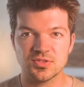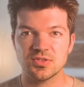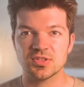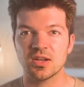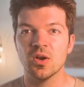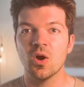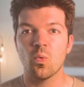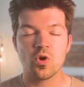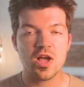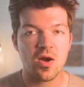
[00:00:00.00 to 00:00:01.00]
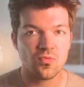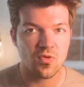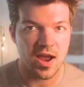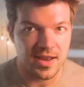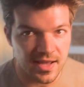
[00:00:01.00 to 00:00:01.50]
So it's like we're not
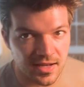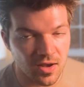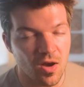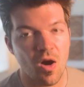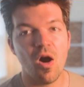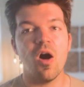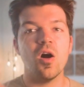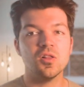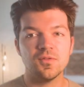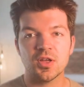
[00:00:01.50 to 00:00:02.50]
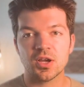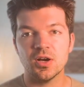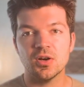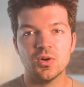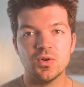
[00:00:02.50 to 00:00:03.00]
writing all of the
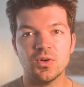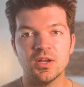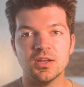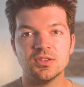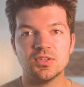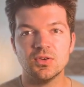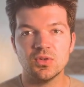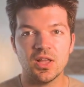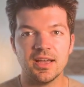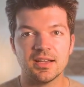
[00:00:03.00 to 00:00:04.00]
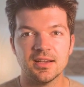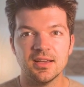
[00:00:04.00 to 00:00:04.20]
code to like